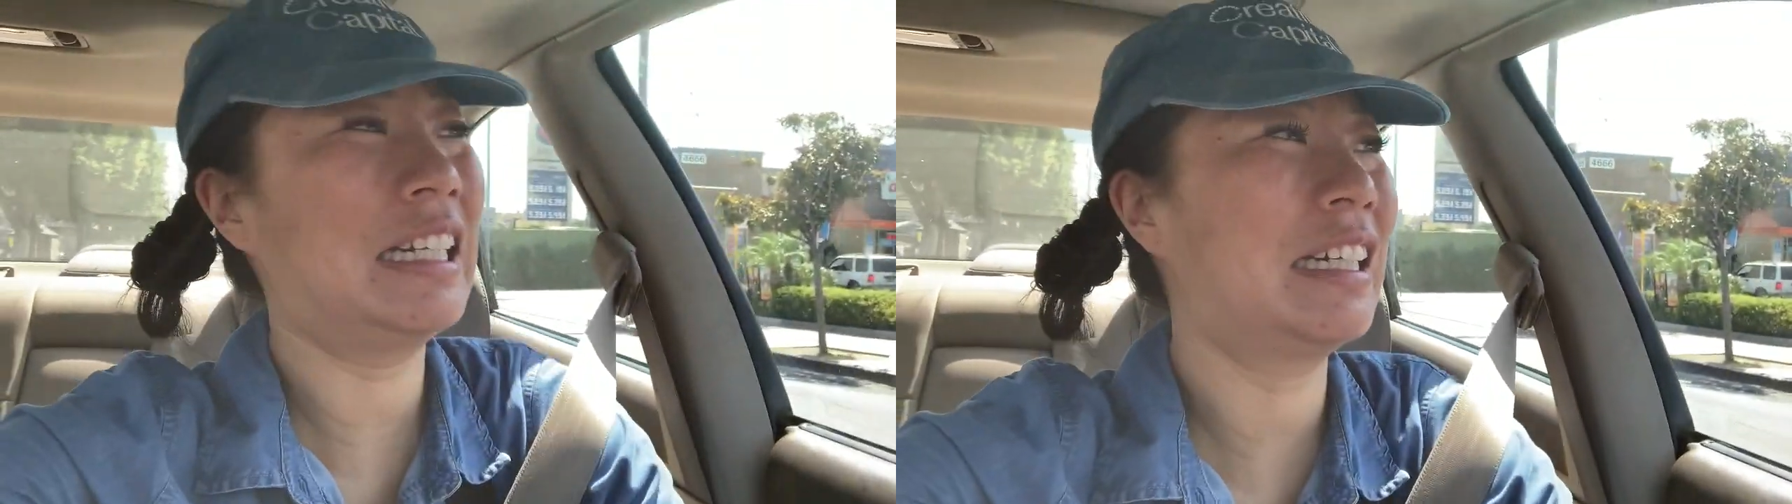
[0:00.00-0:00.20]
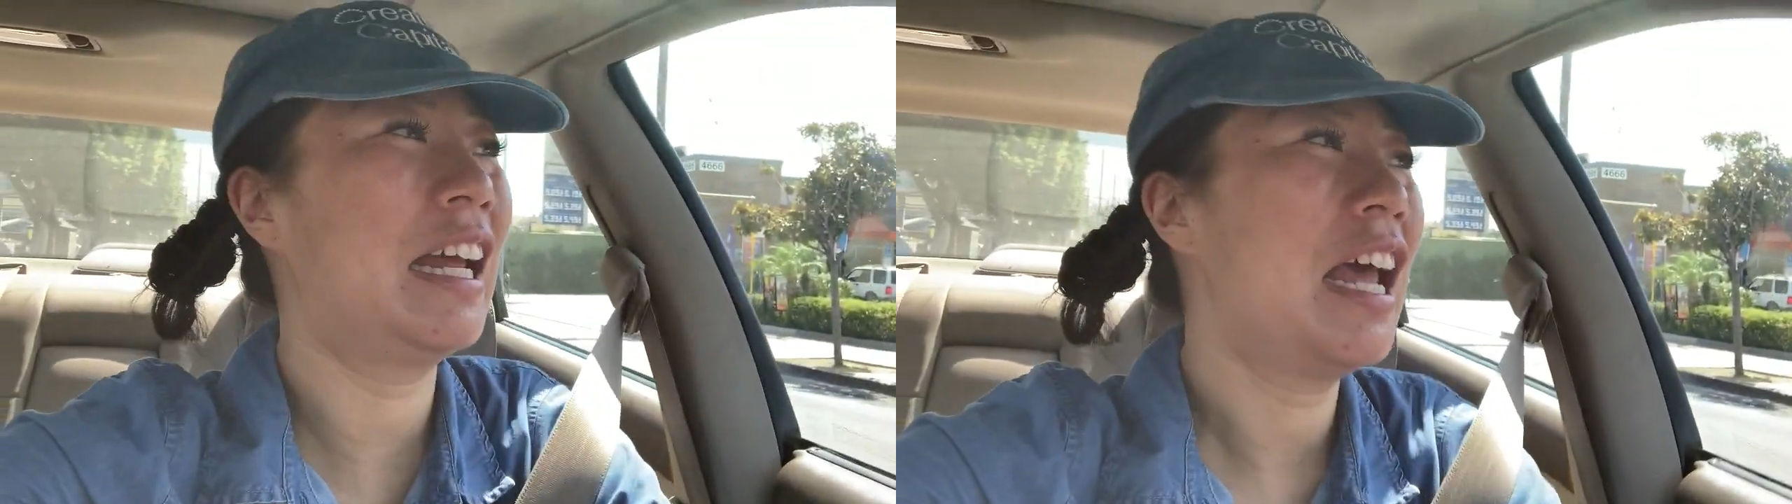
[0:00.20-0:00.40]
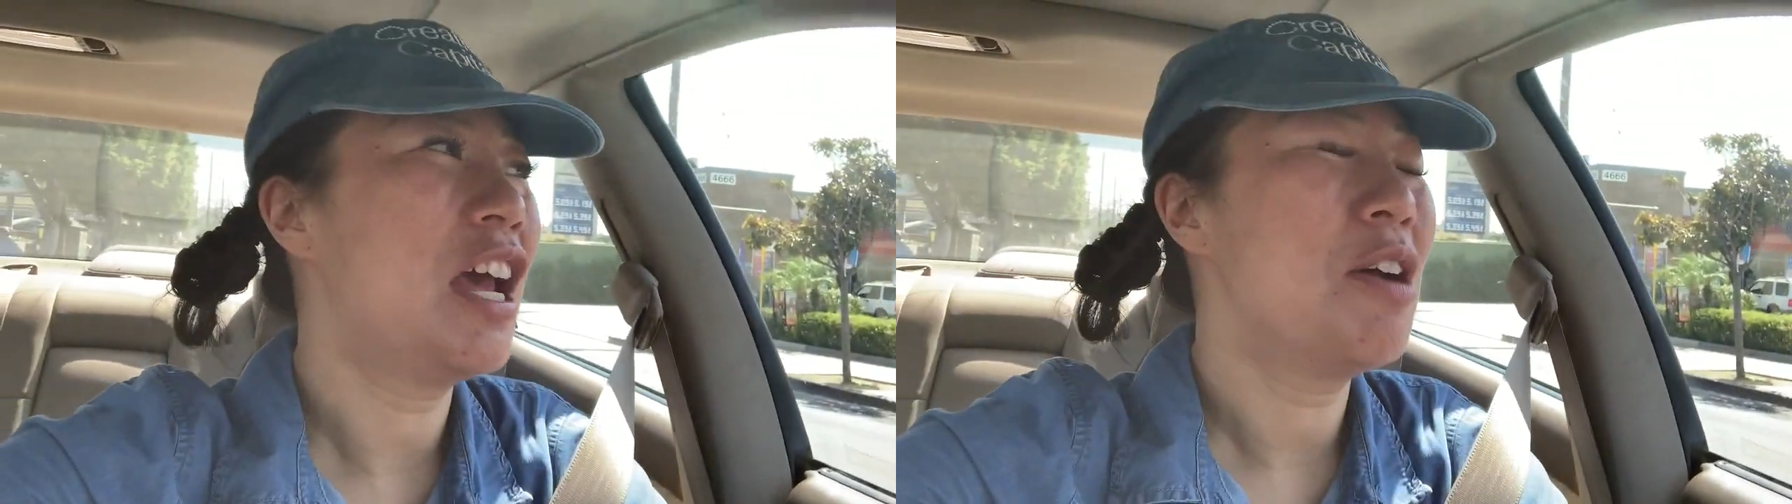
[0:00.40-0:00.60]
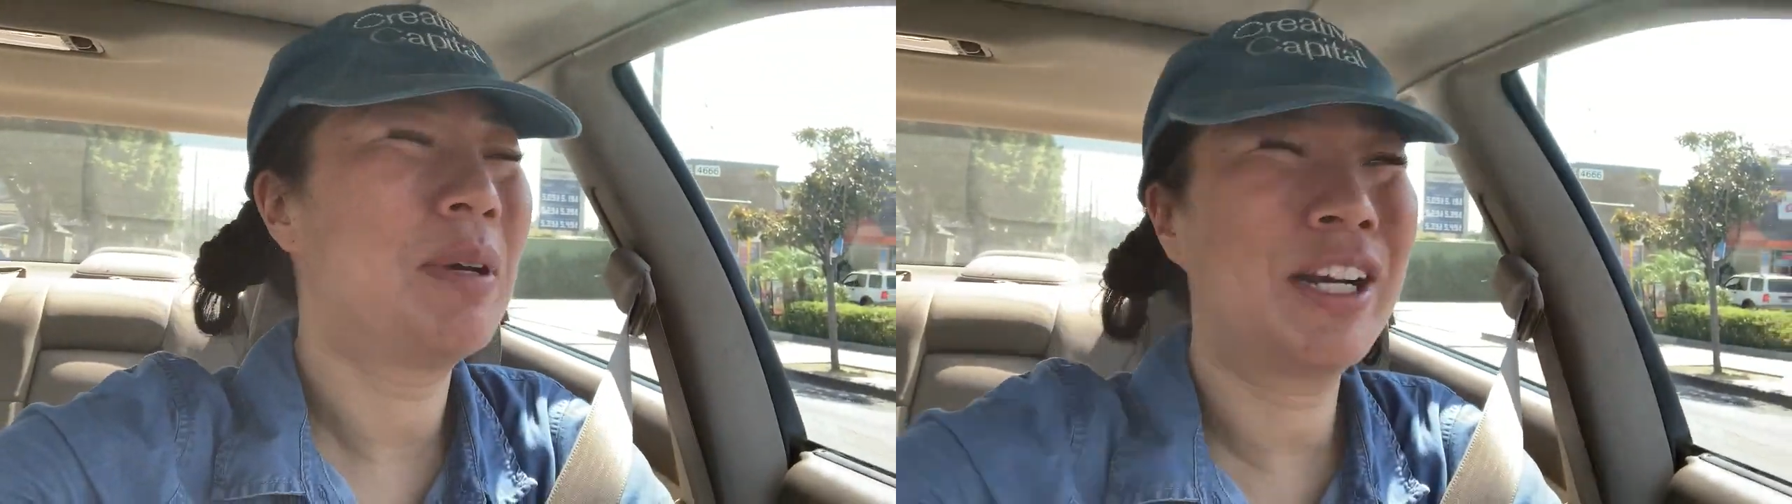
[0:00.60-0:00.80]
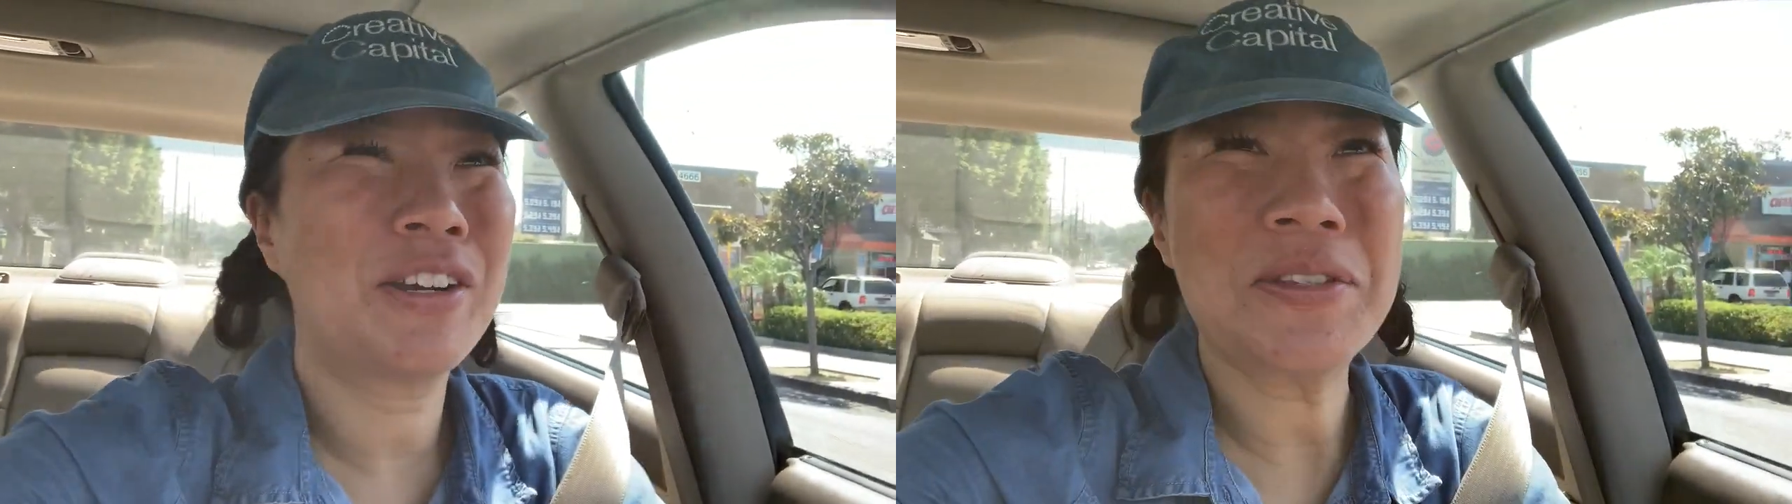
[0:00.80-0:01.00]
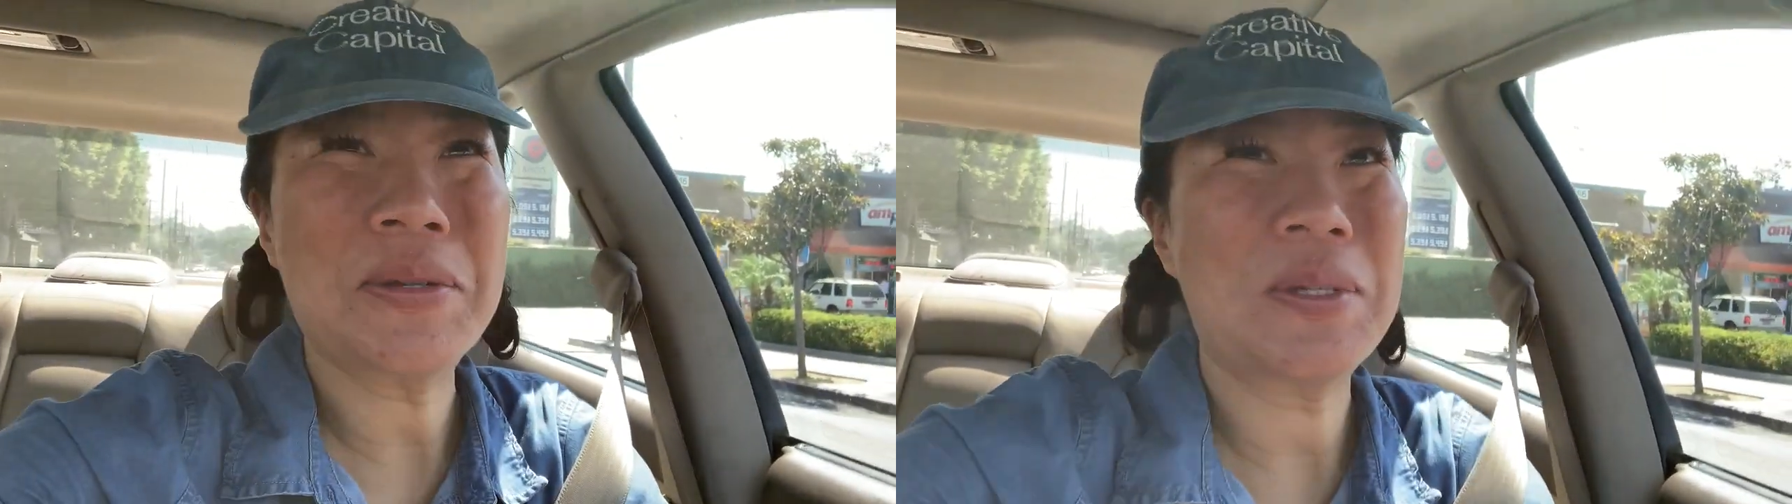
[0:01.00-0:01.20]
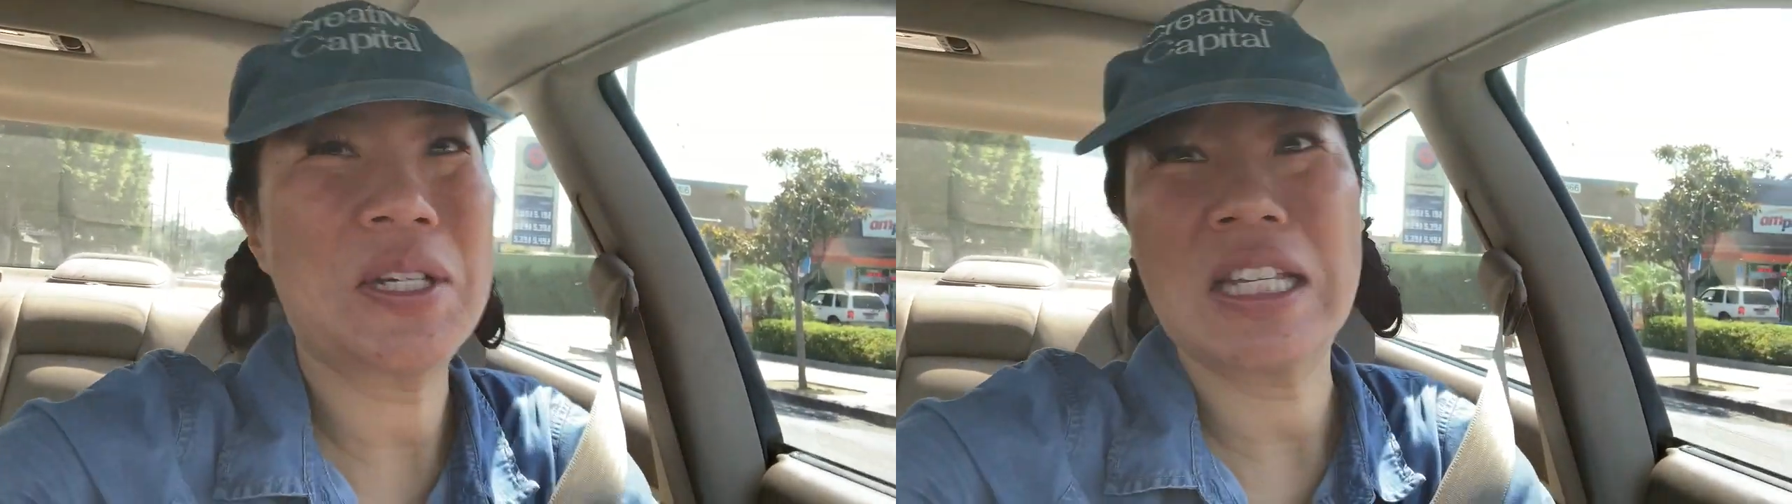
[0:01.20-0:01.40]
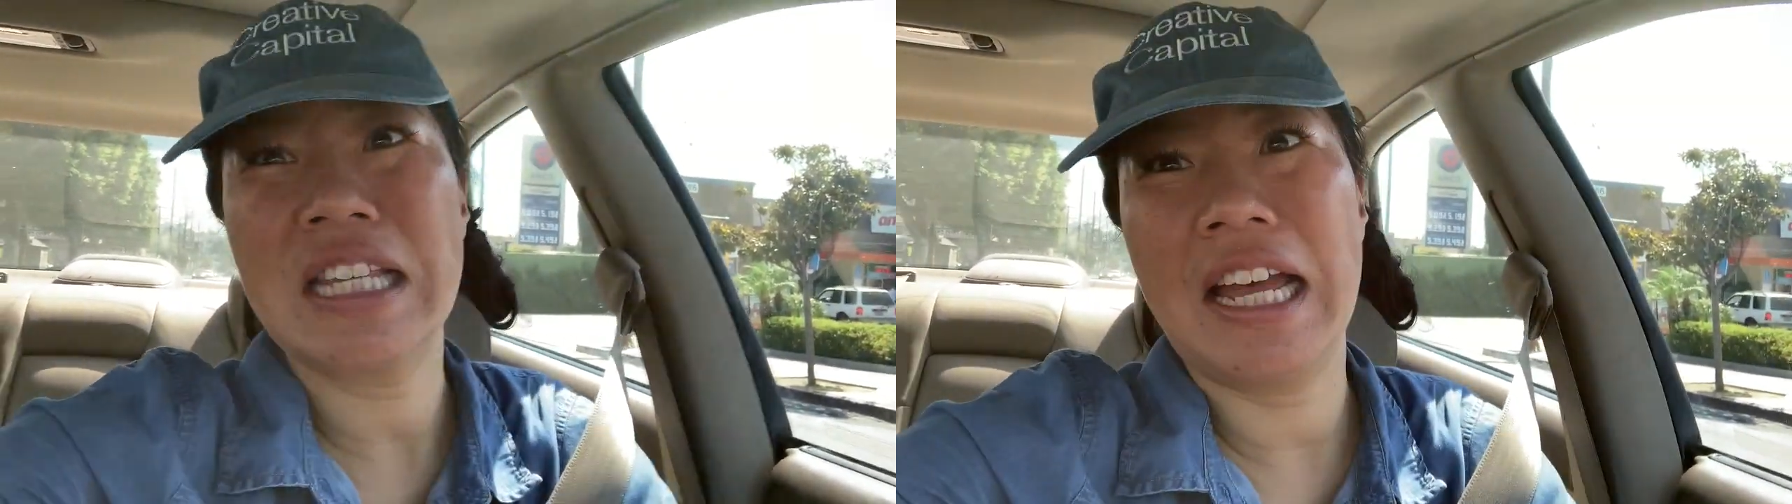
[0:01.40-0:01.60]
And but it also is
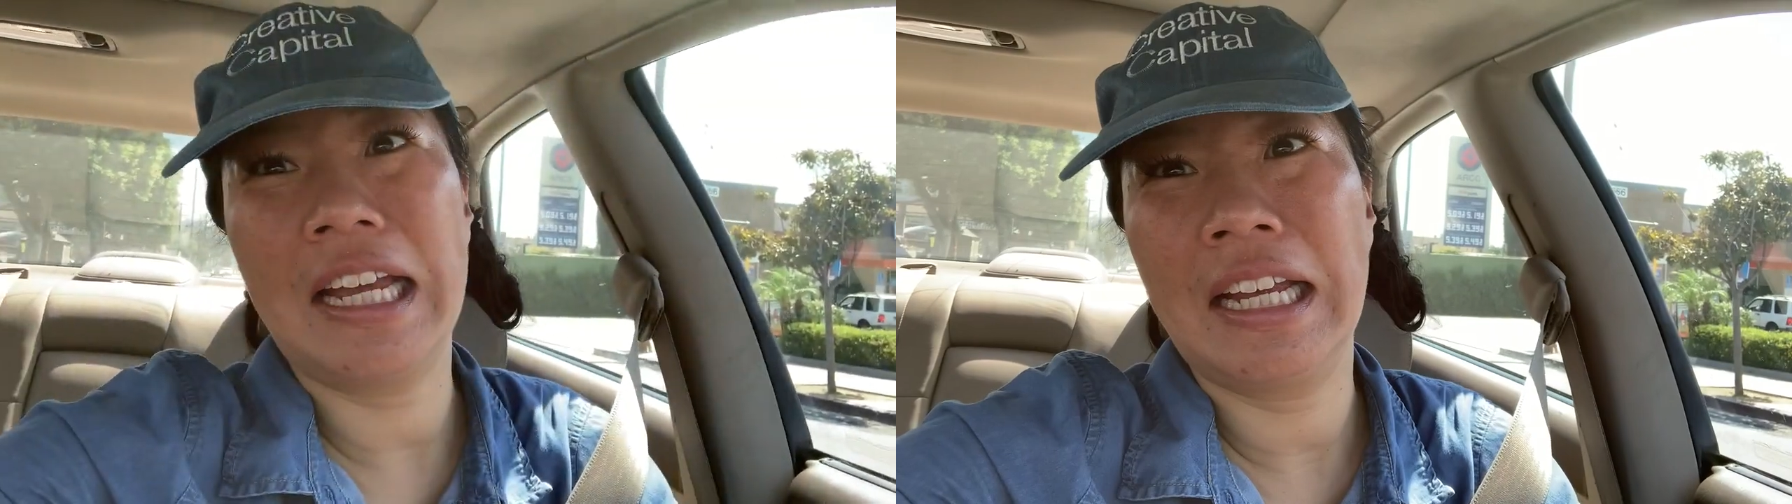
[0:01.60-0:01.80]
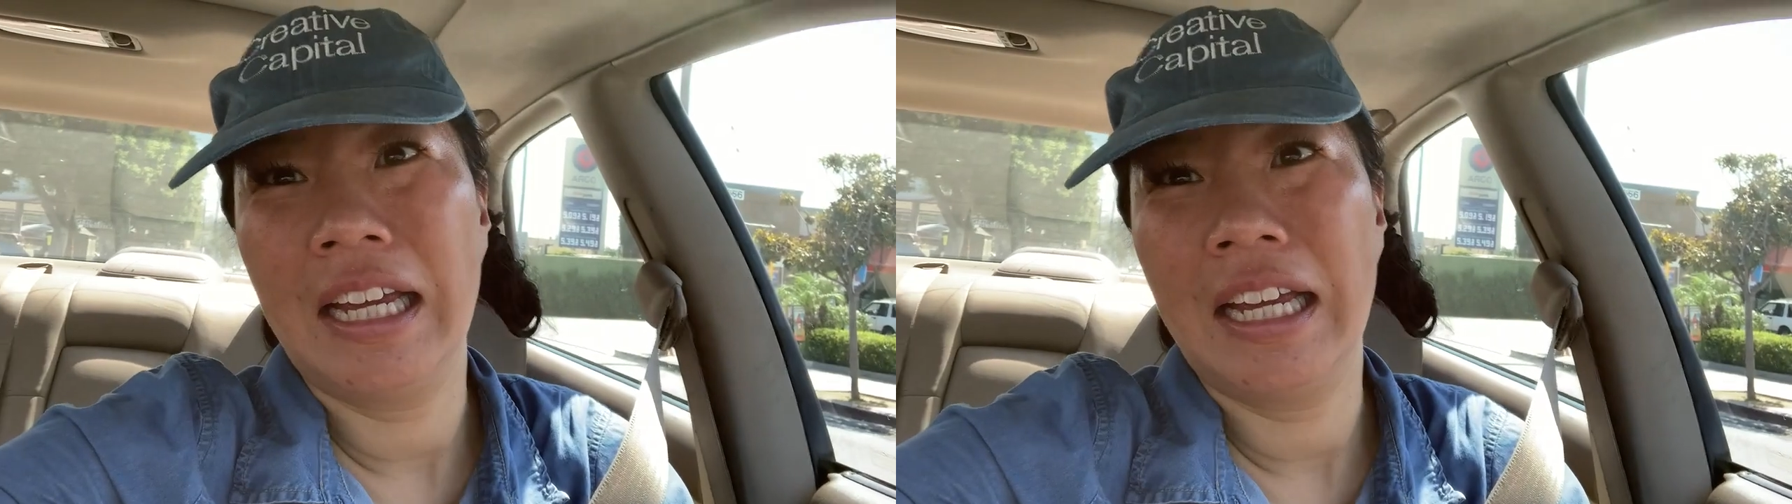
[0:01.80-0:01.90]
just like,